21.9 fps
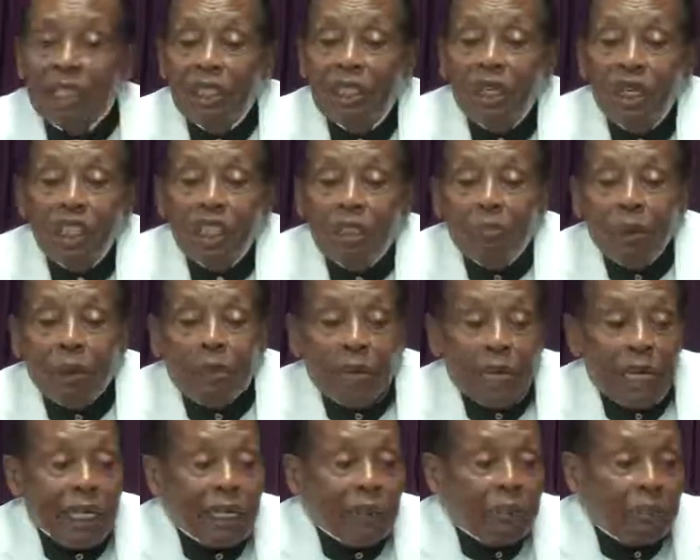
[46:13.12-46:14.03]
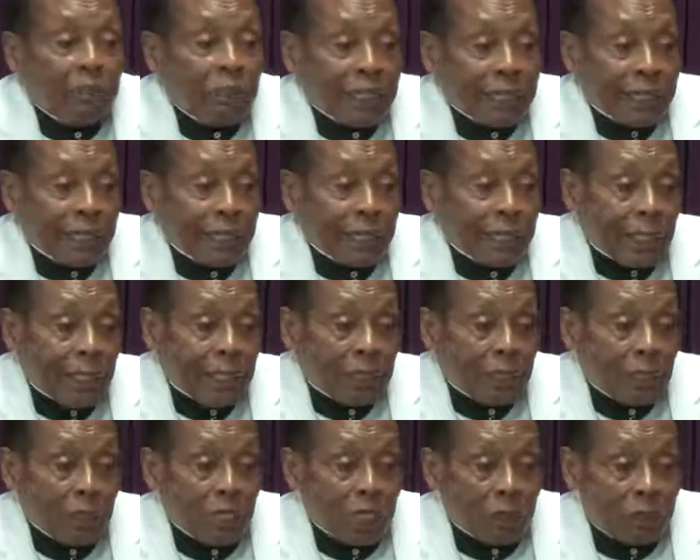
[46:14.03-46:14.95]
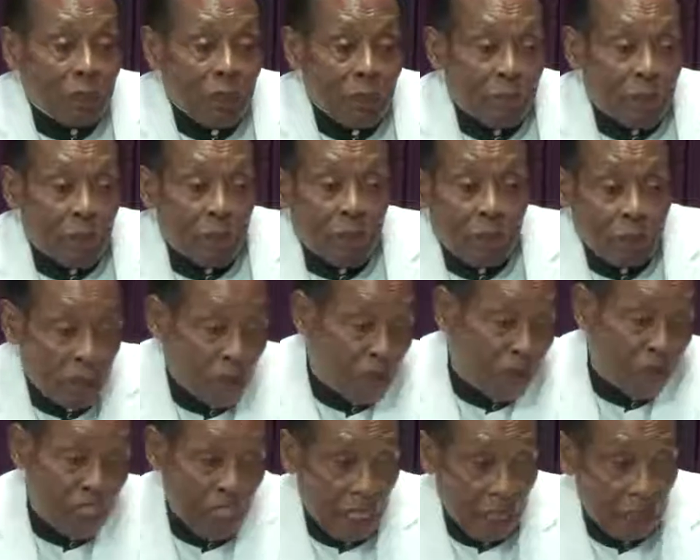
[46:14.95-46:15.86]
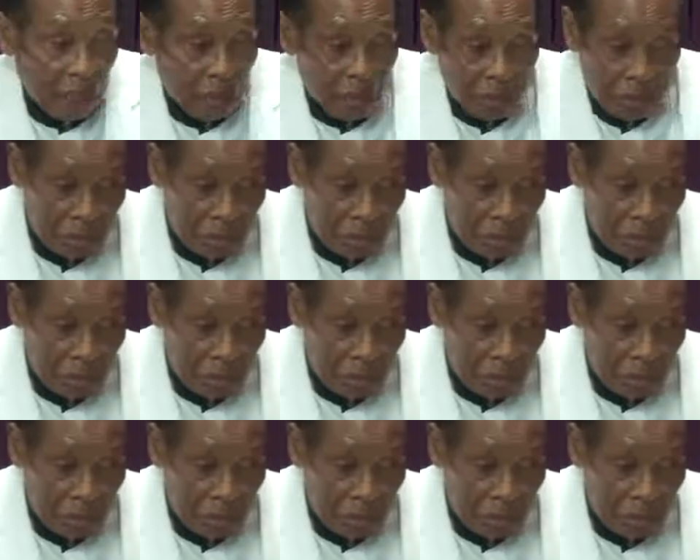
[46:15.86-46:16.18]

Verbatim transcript: Newspaper, anybody can write a newspaper, put fear.